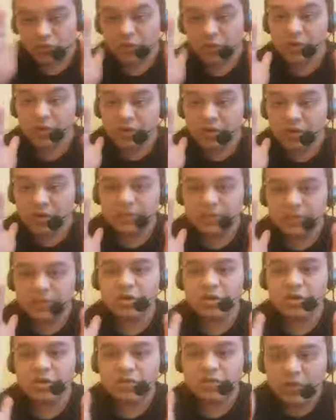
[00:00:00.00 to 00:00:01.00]
no one can be
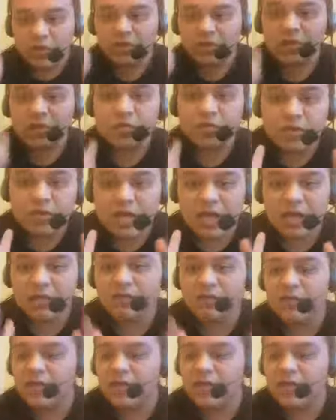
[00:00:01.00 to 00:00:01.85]
sure of one's own self,